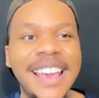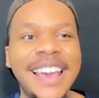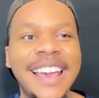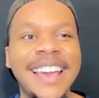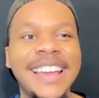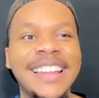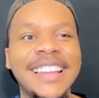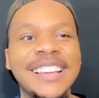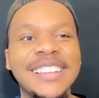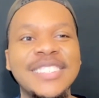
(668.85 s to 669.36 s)

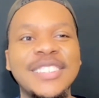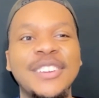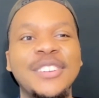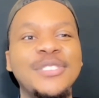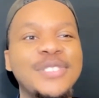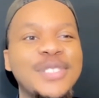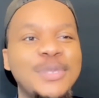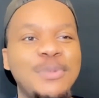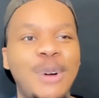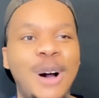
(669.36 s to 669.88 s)
And then so
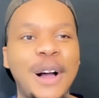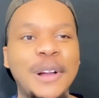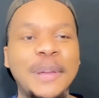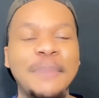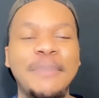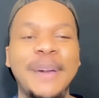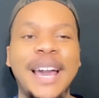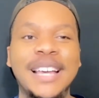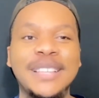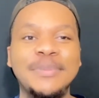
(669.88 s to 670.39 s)
you just walking
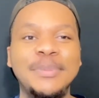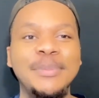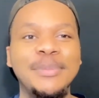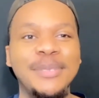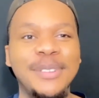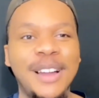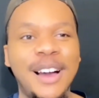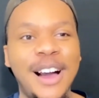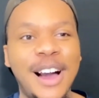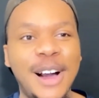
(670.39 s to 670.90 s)
past people
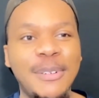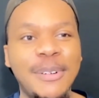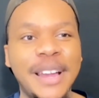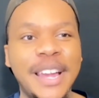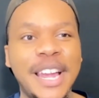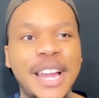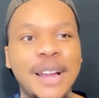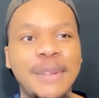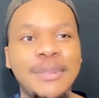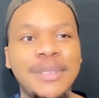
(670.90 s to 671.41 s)
in the hallway,
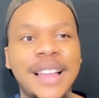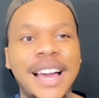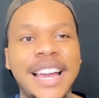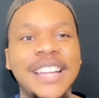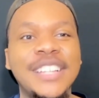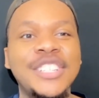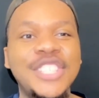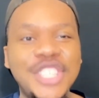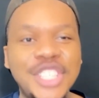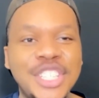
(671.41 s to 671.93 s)
everybody
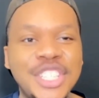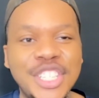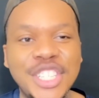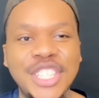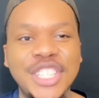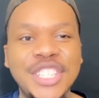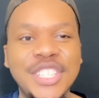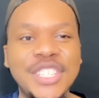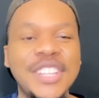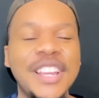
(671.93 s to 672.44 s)
like, Ch
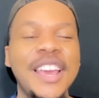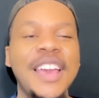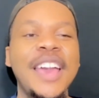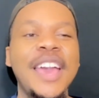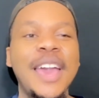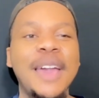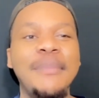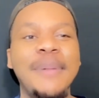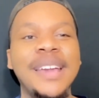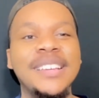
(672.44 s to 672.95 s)
-ch
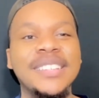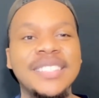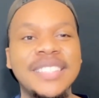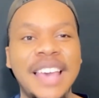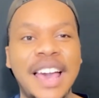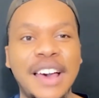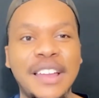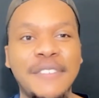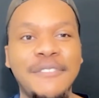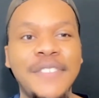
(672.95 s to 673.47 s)
-ch, and making
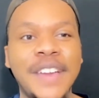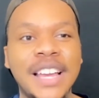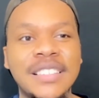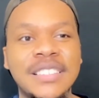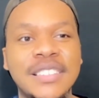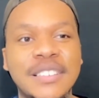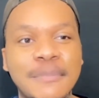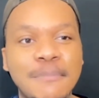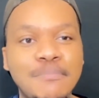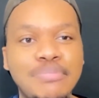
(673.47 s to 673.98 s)
sound effects
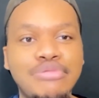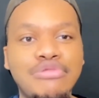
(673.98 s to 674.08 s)
and.